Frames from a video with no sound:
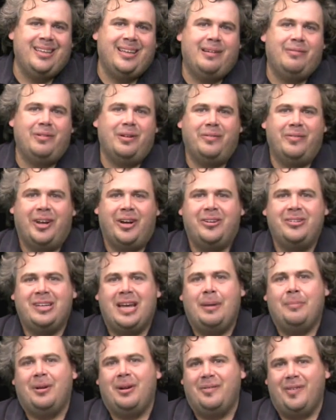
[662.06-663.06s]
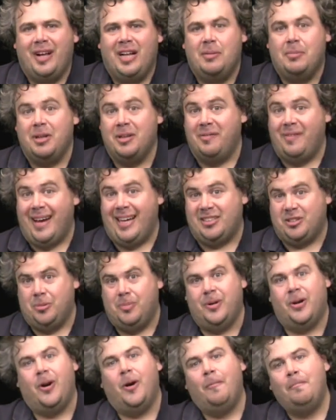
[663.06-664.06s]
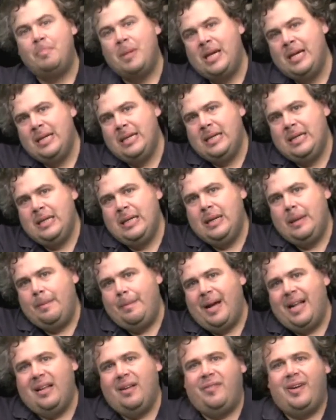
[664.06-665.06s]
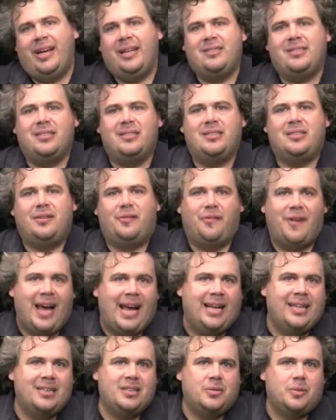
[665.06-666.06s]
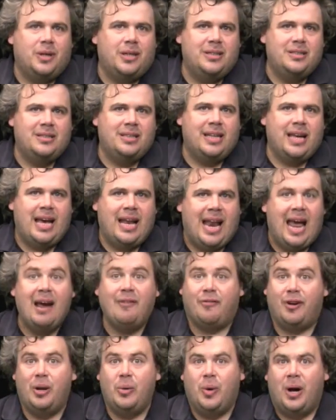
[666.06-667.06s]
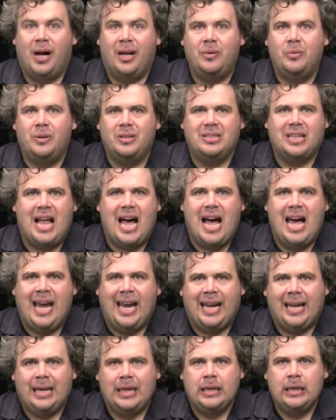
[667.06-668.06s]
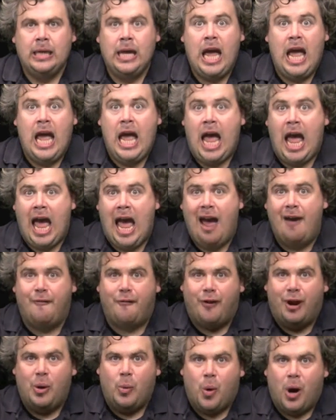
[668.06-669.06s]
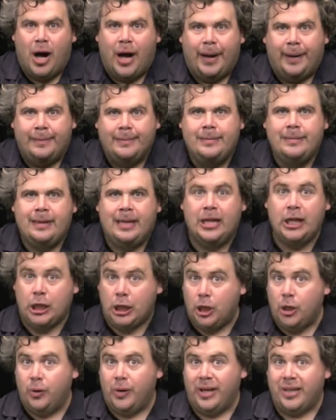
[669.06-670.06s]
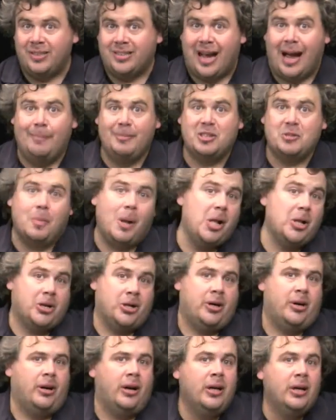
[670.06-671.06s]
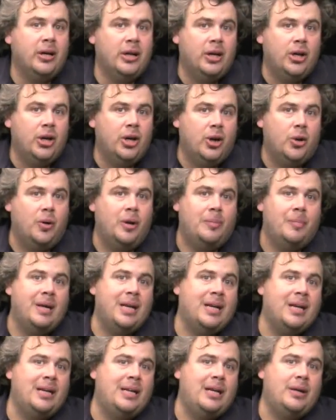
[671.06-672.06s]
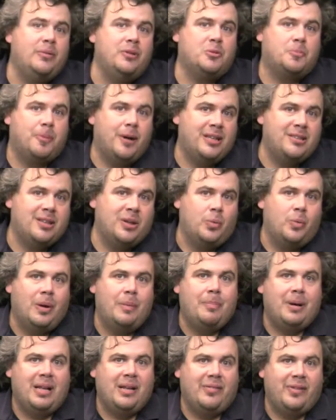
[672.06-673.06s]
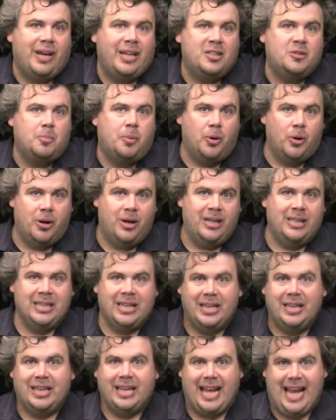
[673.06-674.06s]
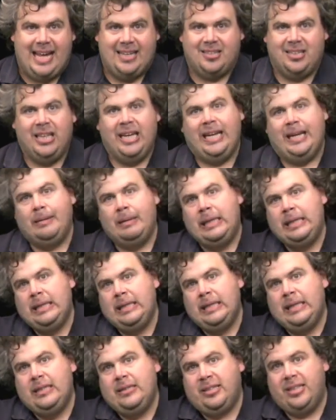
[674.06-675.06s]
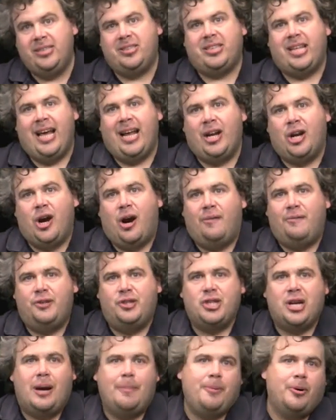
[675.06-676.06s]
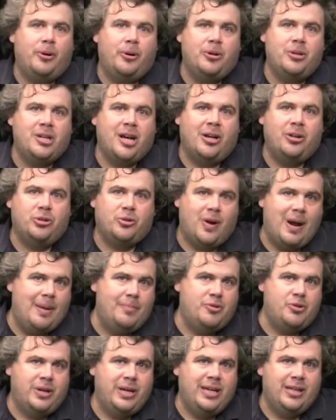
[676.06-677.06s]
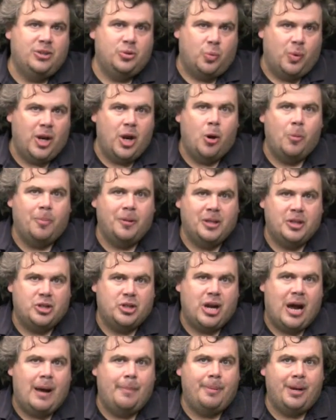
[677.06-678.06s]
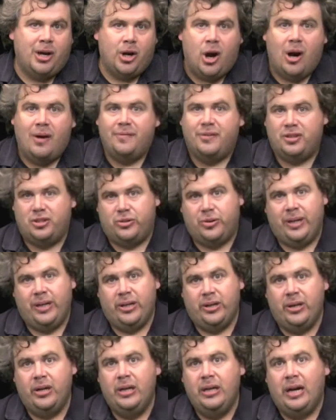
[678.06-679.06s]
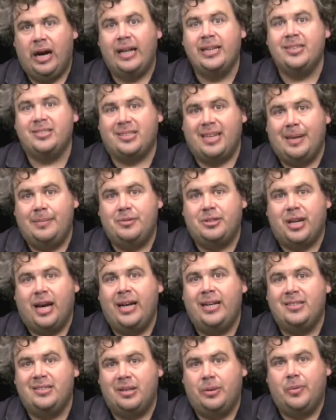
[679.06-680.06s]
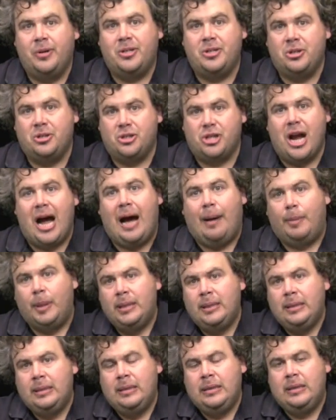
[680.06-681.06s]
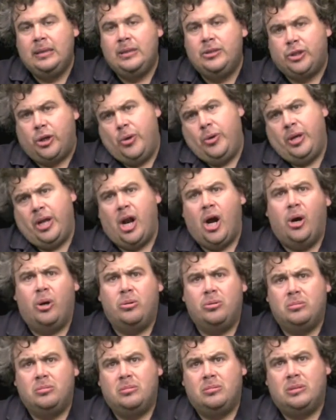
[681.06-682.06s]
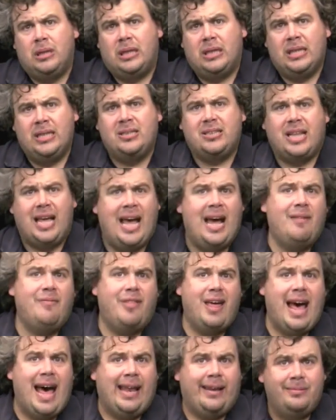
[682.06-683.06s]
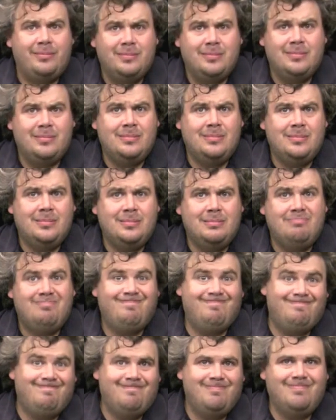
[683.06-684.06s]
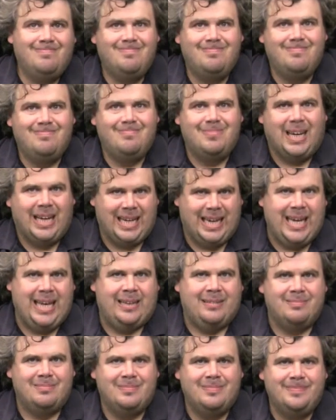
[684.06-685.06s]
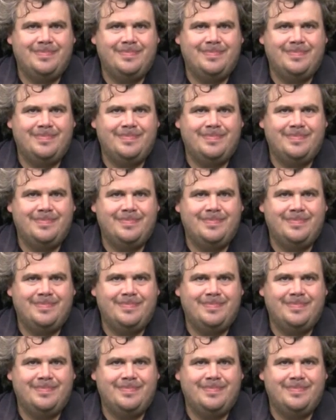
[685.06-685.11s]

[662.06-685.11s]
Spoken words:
level of entertainment available in Vassalboro. Bellavance's defense was that everyone was lying. Everyone, including Thomas Mulkern, who admitted he was present when Bellavance poured and lit the gasoline. Since then, coffee shop owner Donald Crabtree has reopened the shop in an office trailer on the same site as the original shop. So, at least they have that. Again.